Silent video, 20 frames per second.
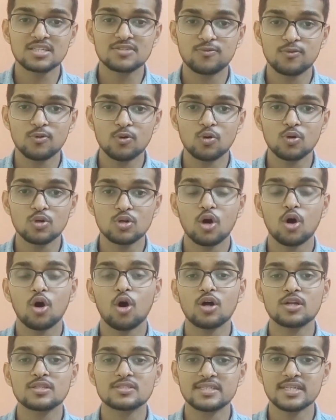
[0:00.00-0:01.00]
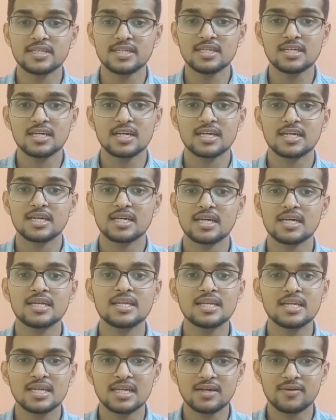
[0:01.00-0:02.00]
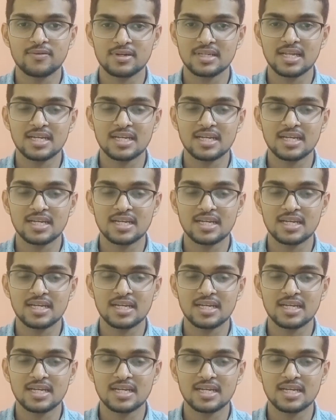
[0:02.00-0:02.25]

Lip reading: objects float or sink in